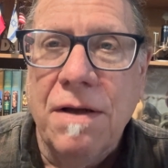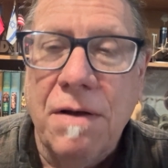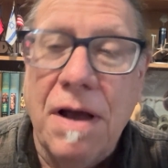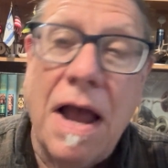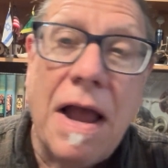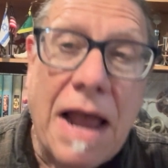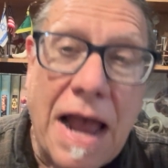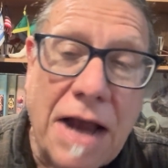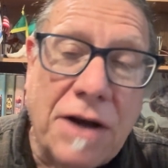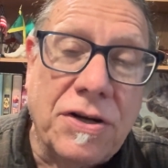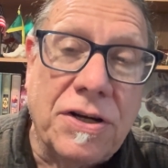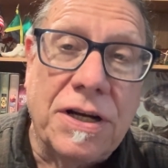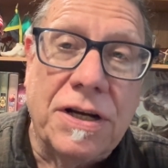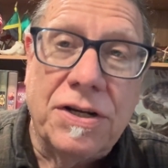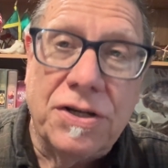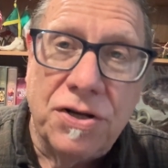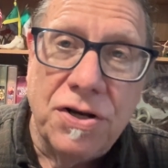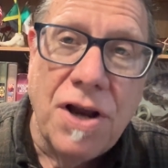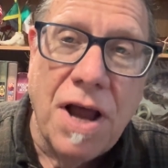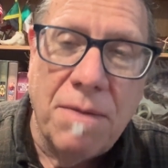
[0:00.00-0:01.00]
actually
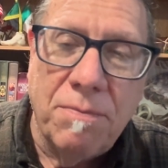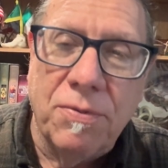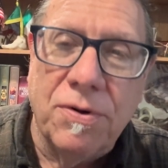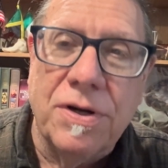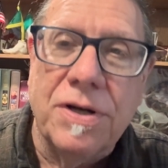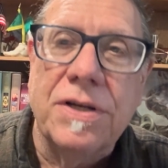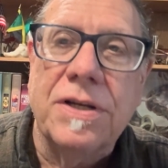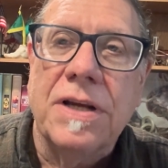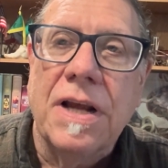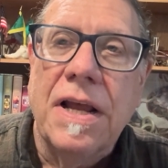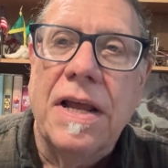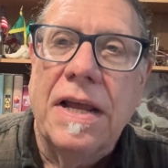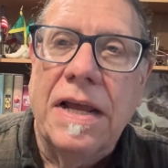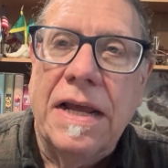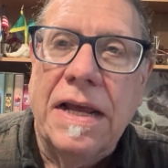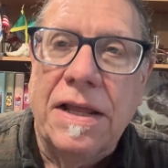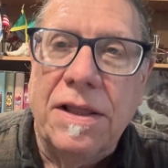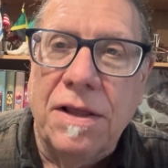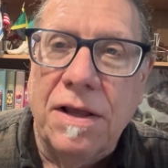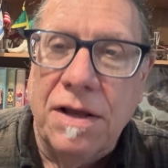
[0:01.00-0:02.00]
it's Numbers
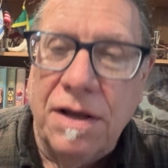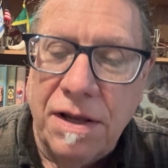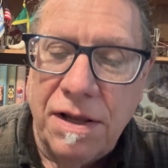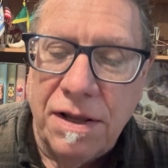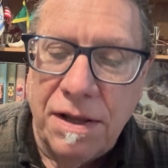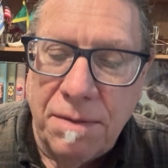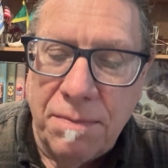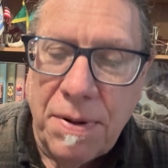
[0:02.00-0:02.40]
in the